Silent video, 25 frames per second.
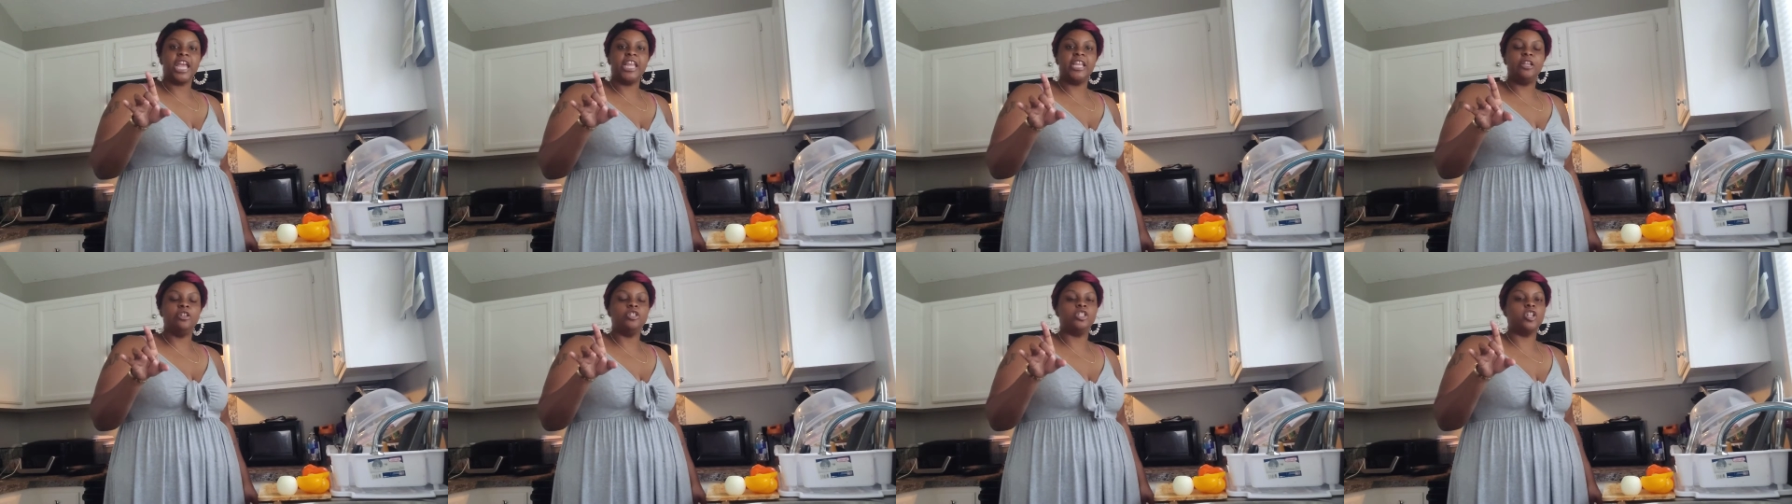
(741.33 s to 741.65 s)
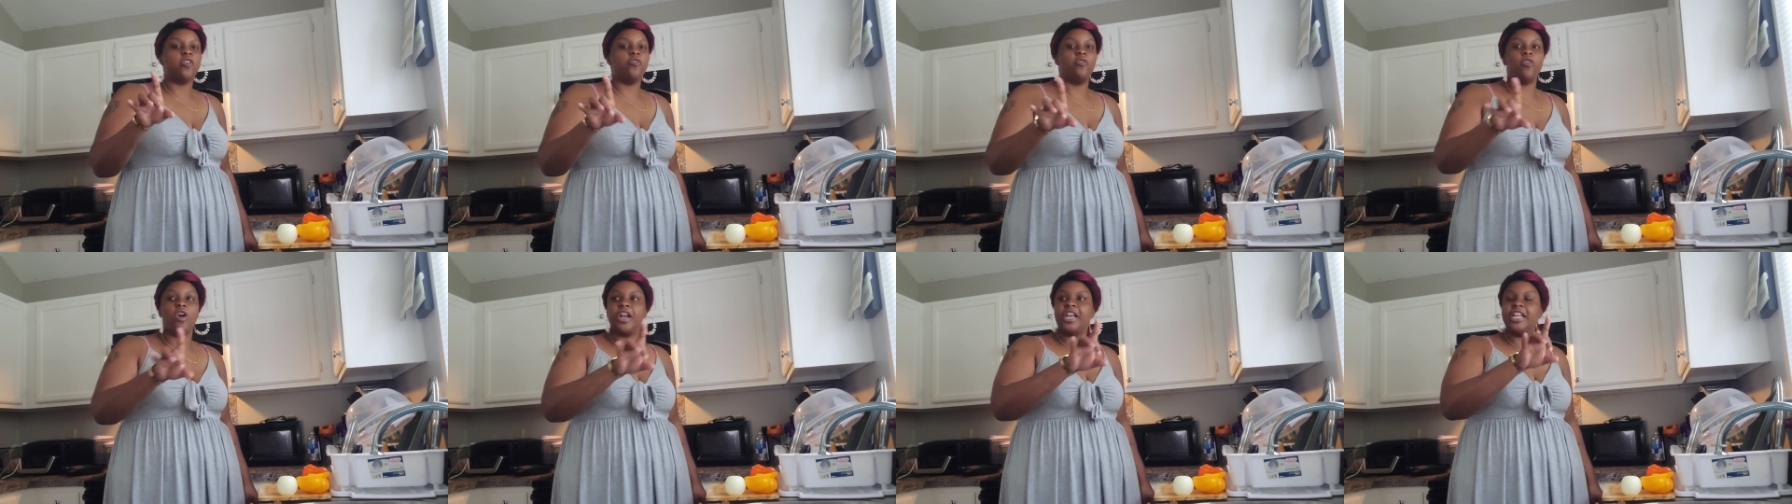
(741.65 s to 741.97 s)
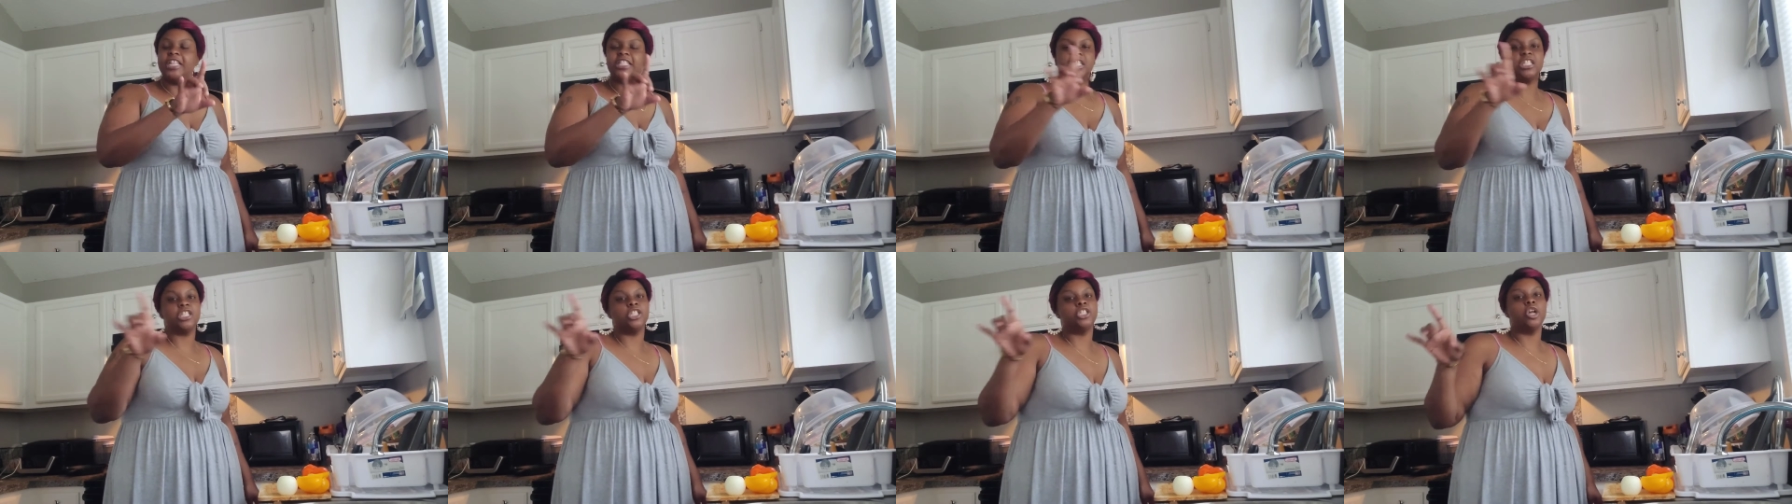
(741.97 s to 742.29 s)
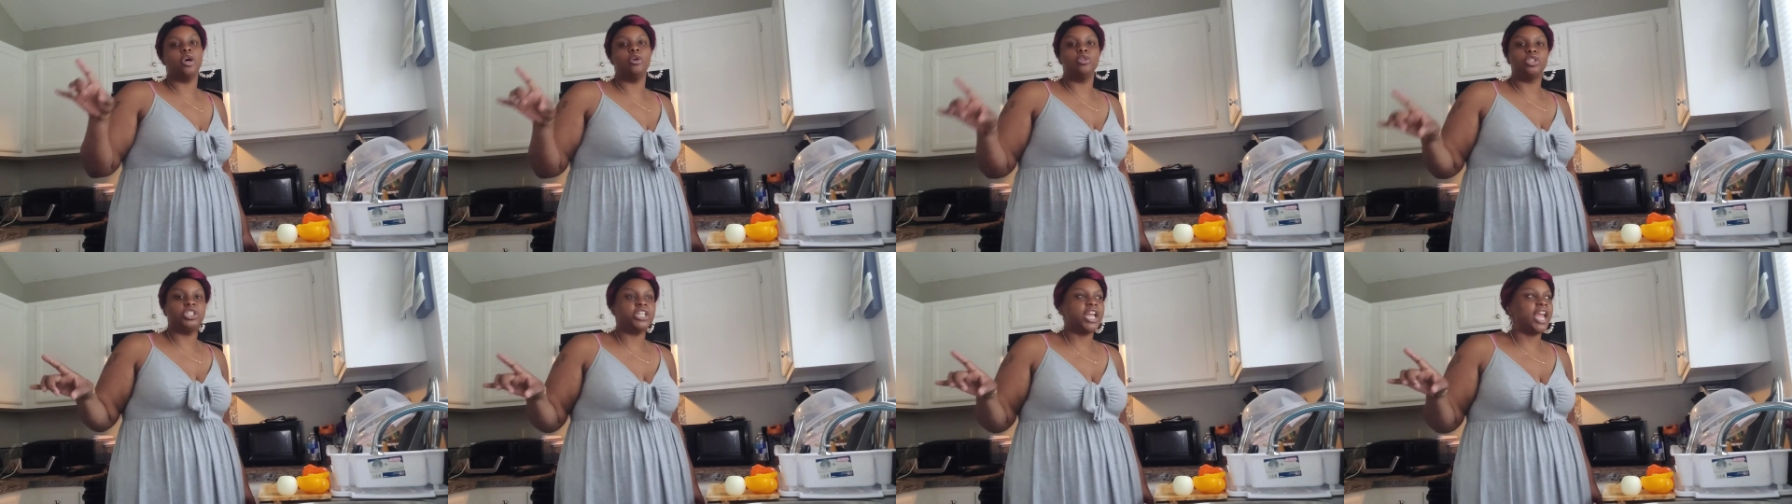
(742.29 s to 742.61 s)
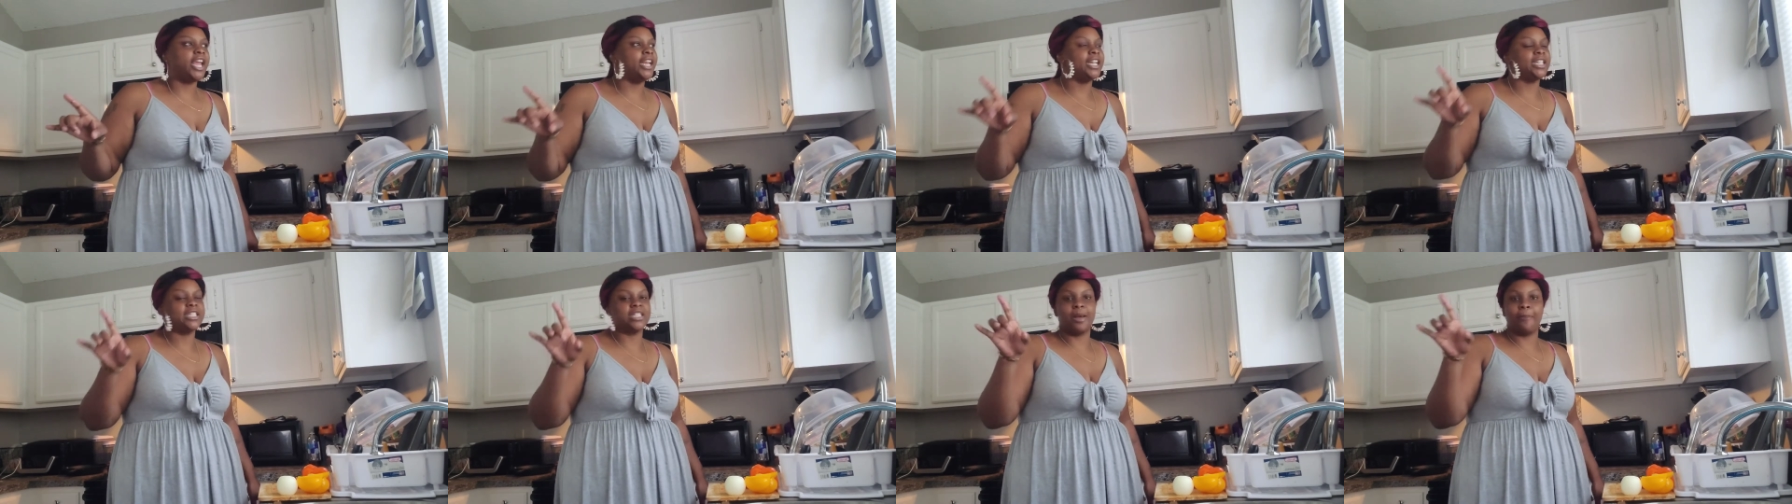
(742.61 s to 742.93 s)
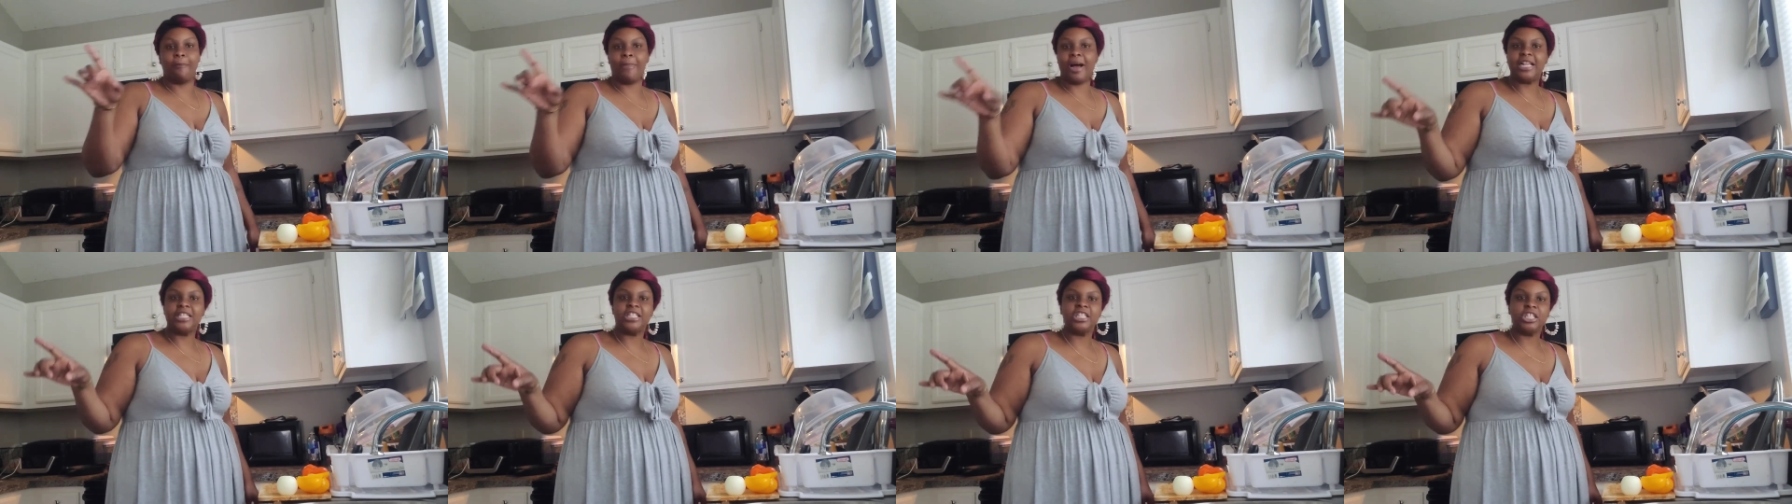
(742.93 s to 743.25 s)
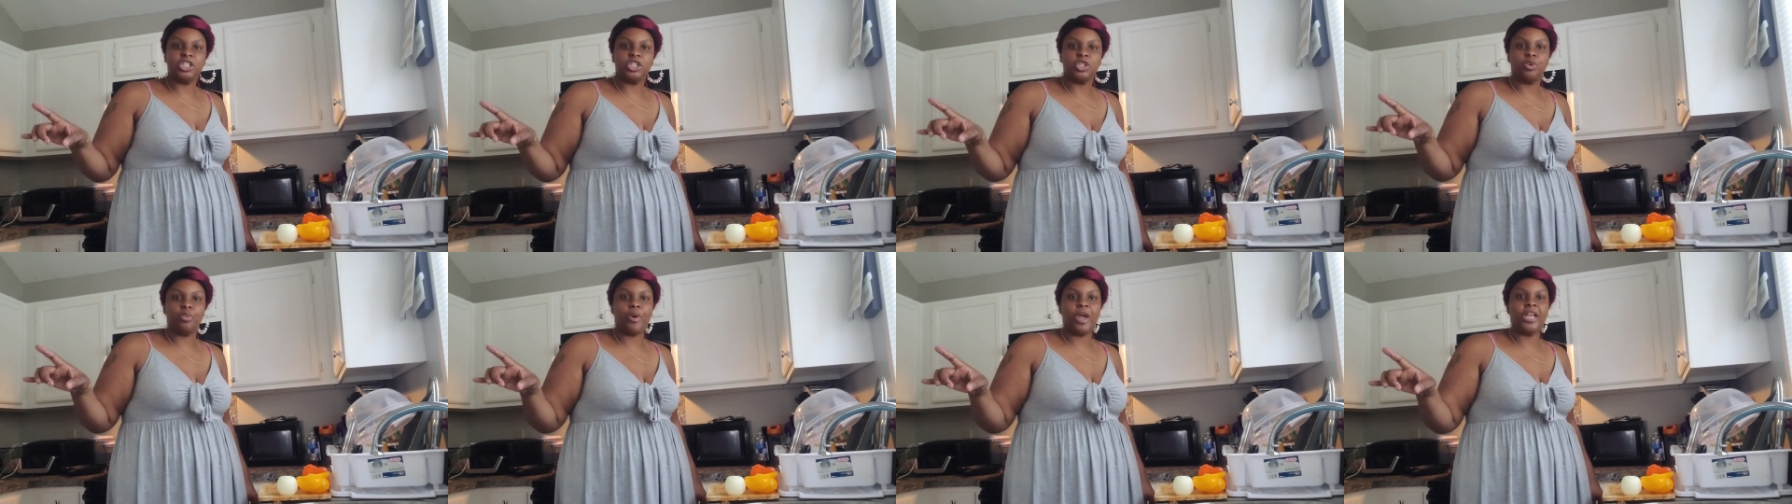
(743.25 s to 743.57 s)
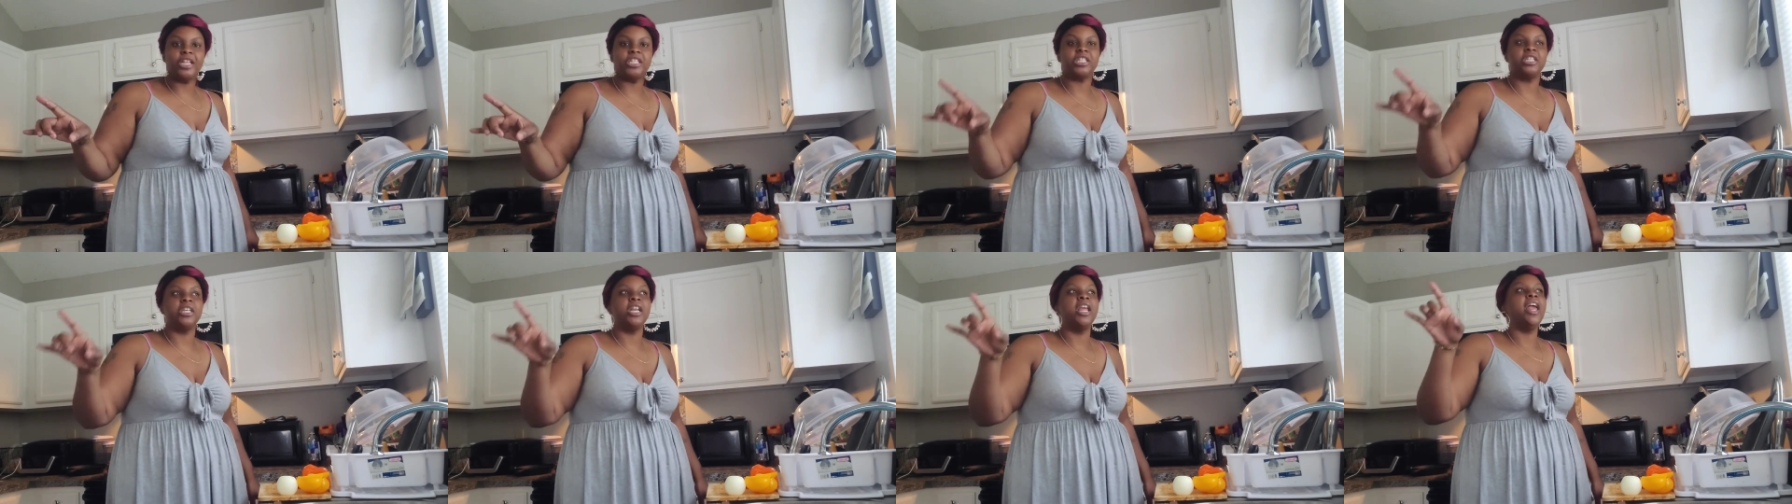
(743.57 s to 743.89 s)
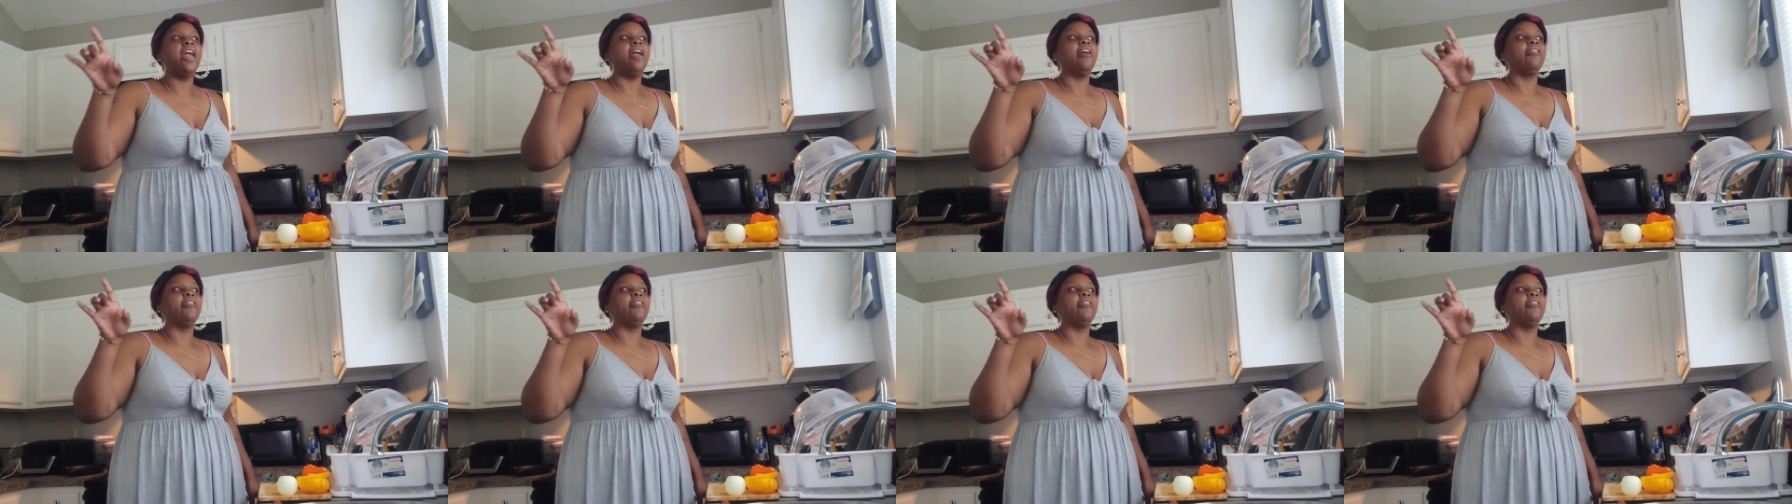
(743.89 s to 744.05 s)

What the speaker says: you so far. And this is no shade into my situation.